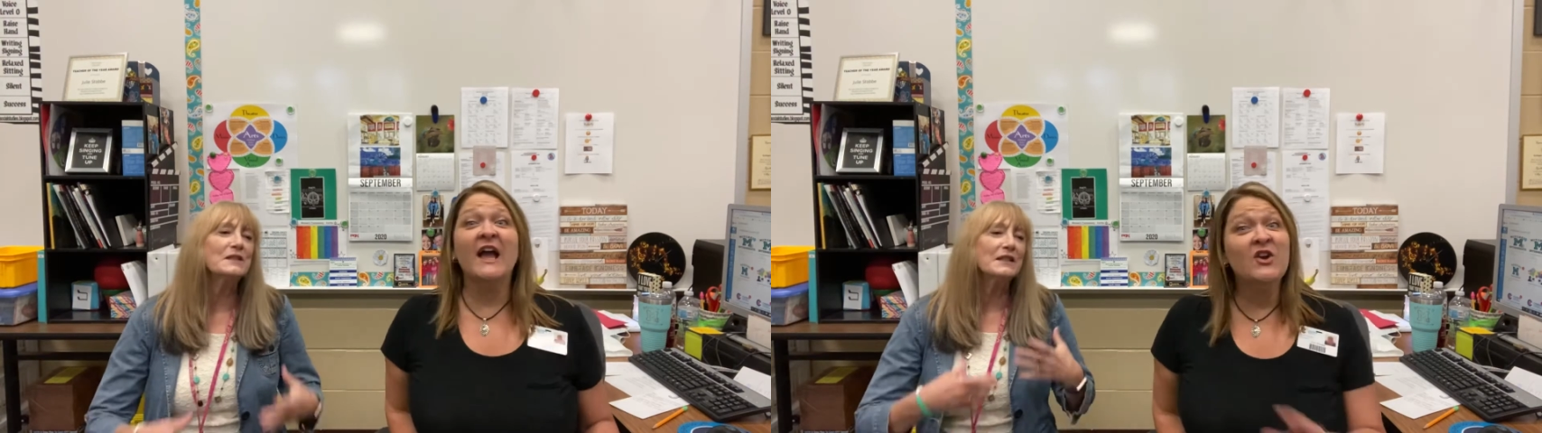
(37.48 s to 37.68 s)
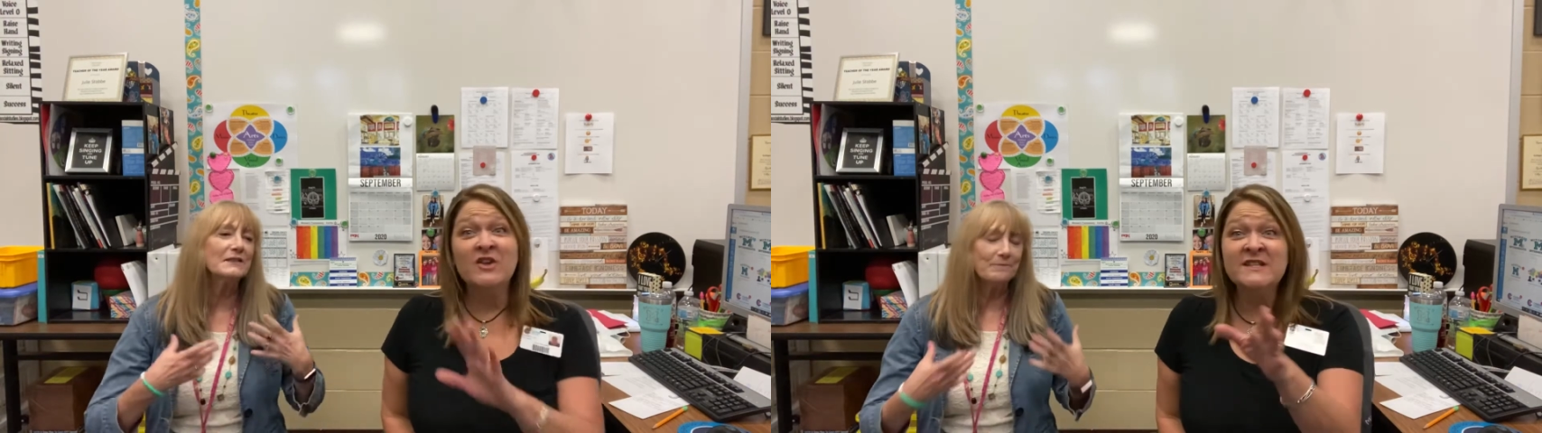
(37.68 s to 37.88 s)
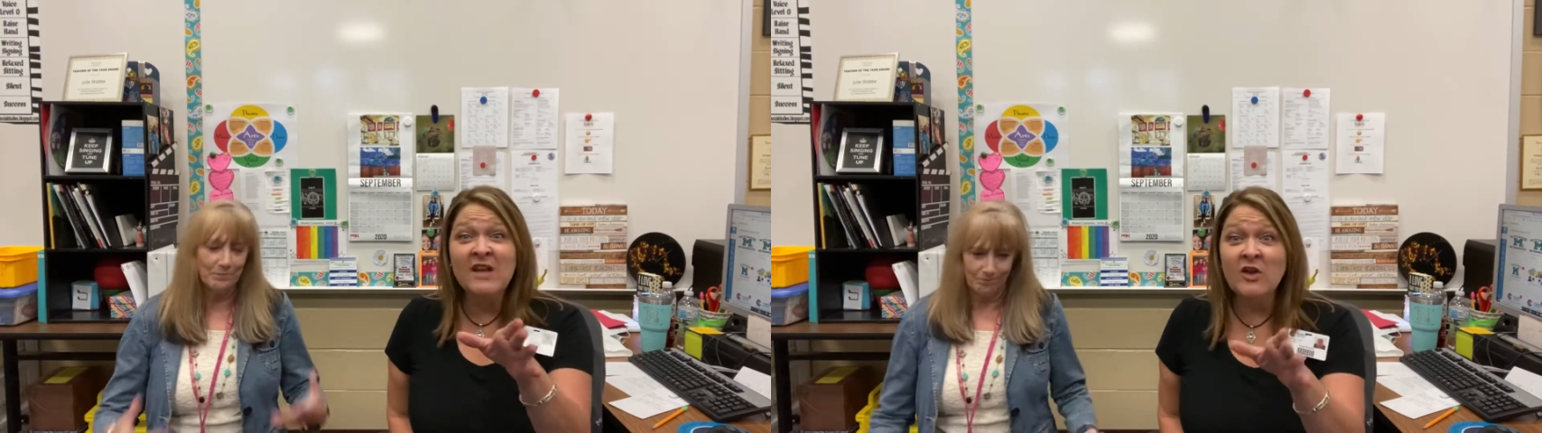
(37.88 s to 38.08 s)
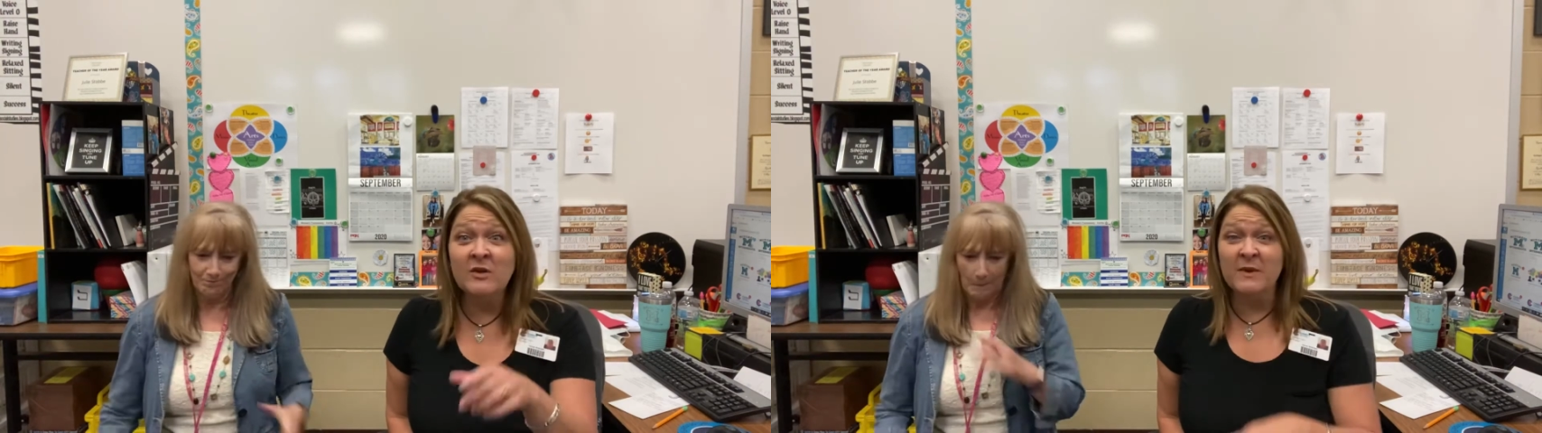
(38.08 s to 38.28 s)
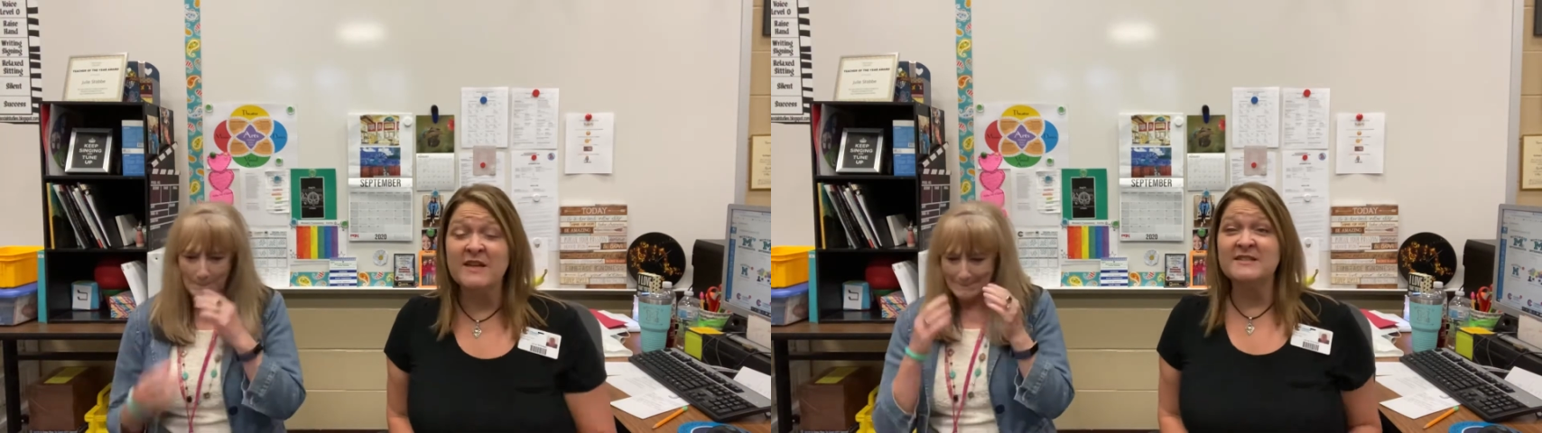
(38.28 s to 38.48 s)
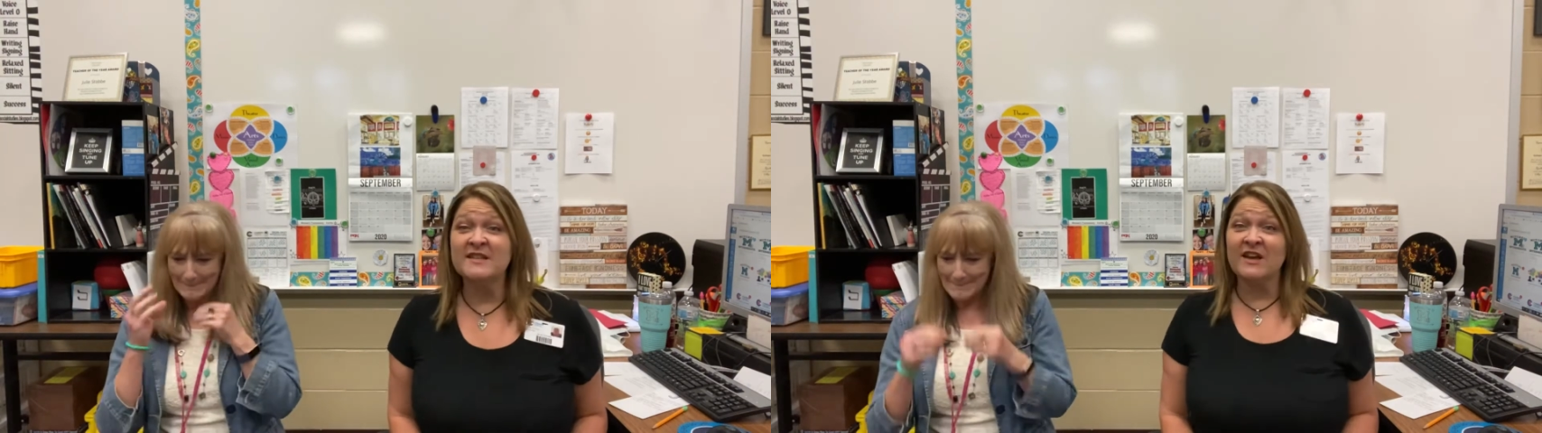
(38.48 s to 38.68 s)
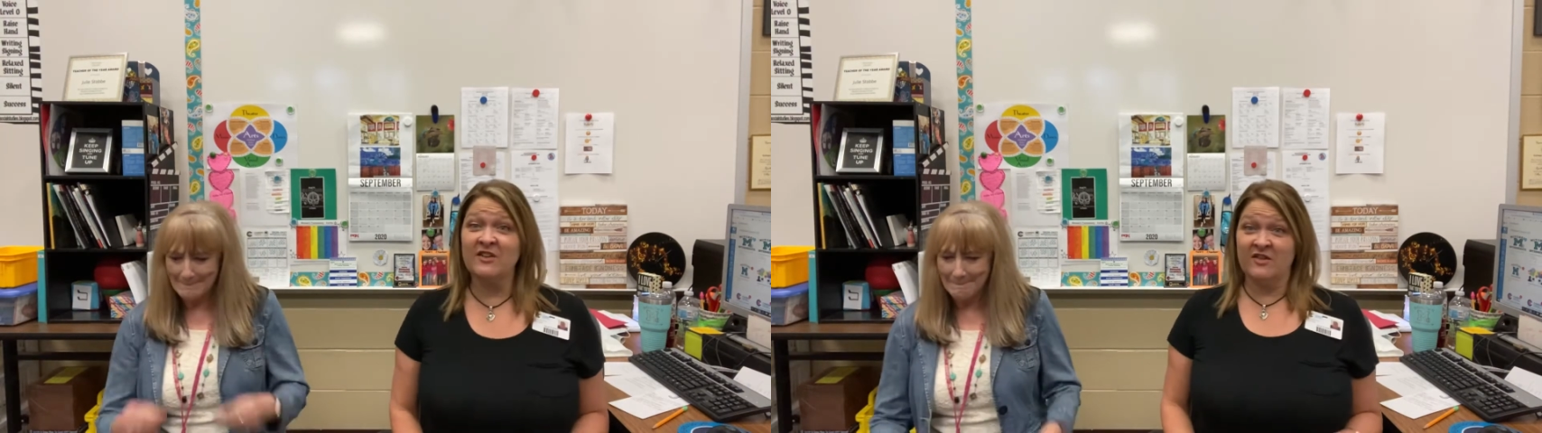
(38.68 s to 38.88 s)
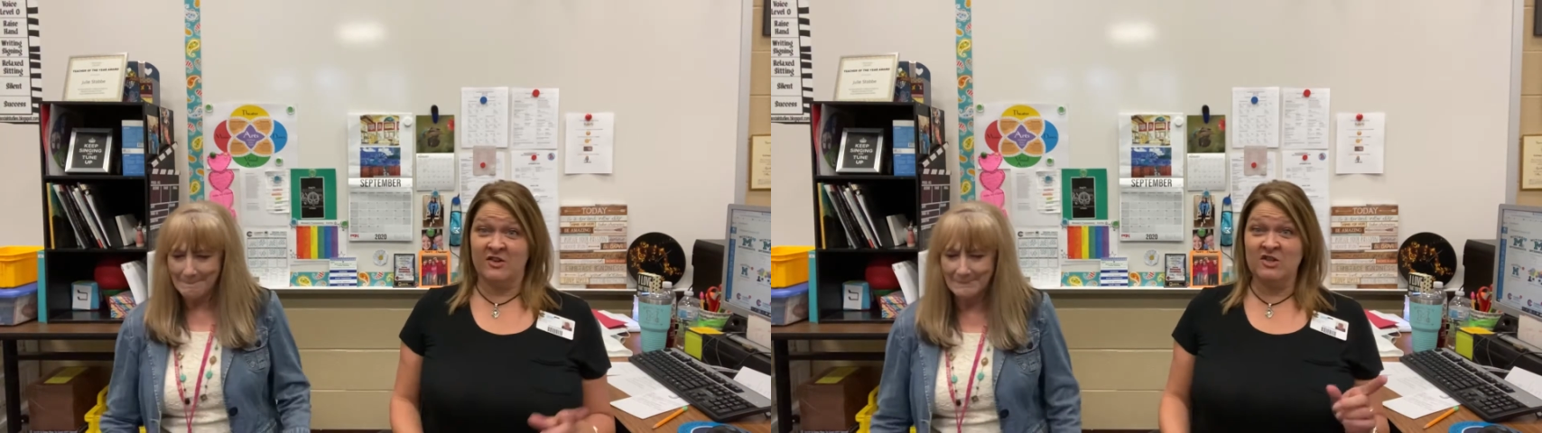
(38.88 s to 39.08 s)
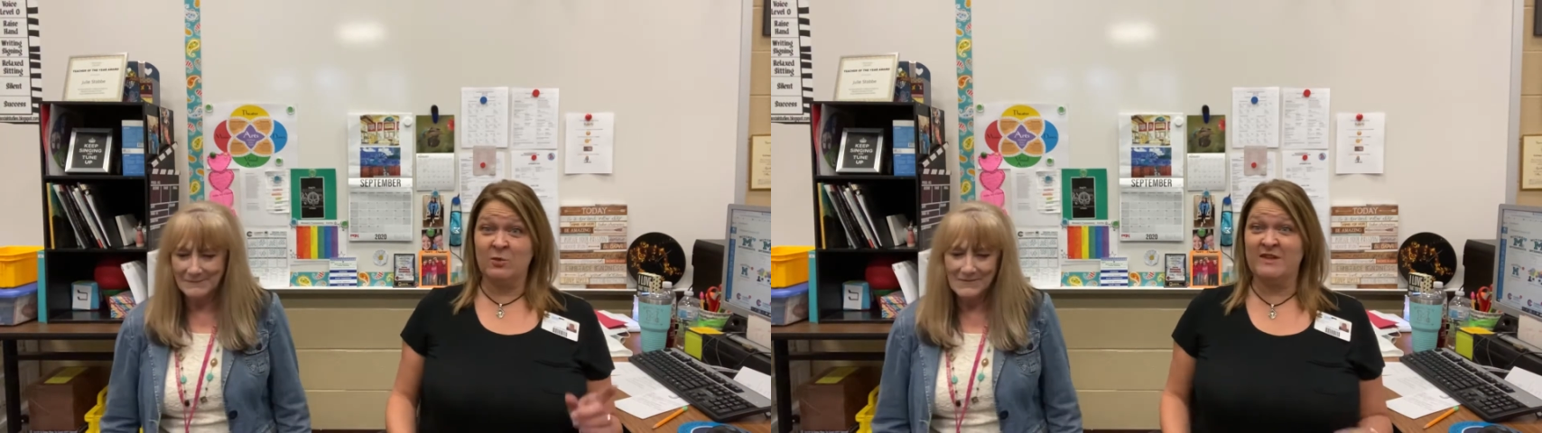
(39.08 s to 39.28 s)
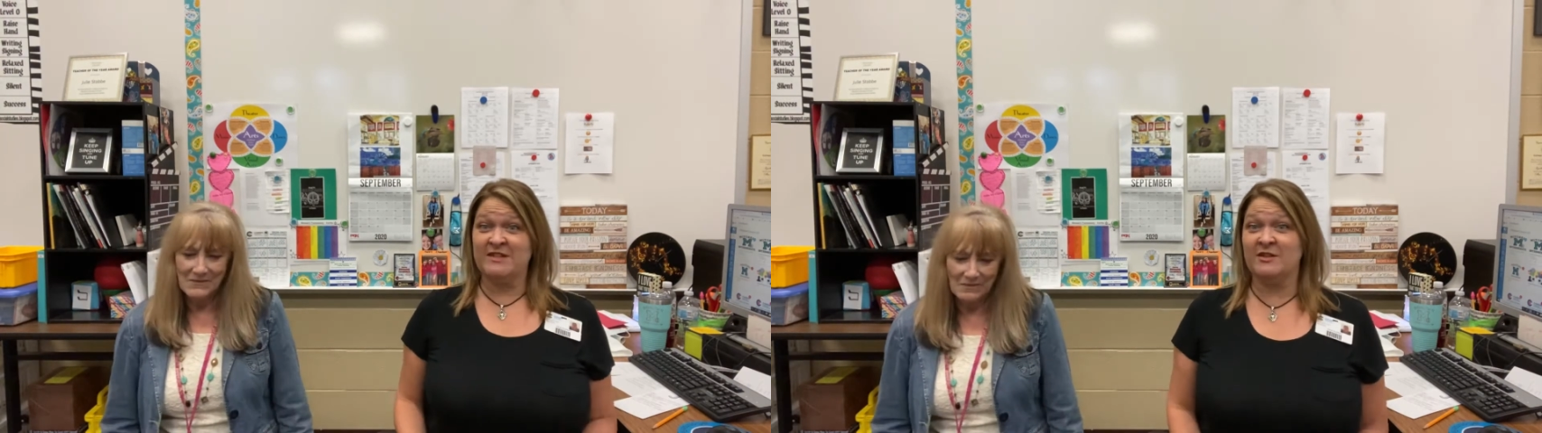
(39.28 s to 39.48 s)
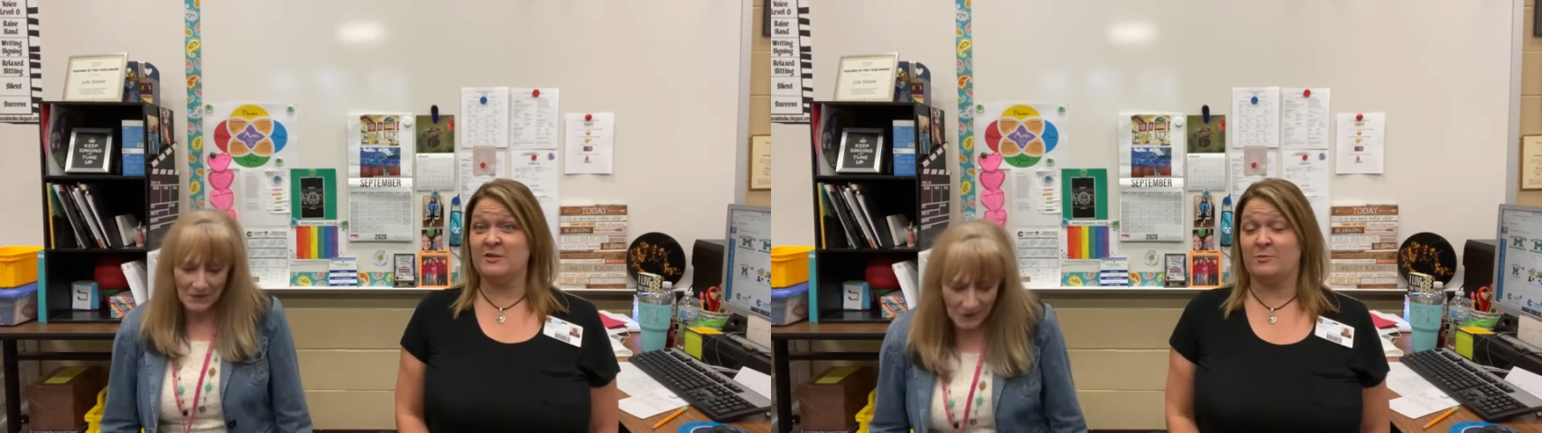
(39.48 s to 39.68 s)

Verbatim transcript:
Speaker 1: I a... couldn't tell you because that there's your research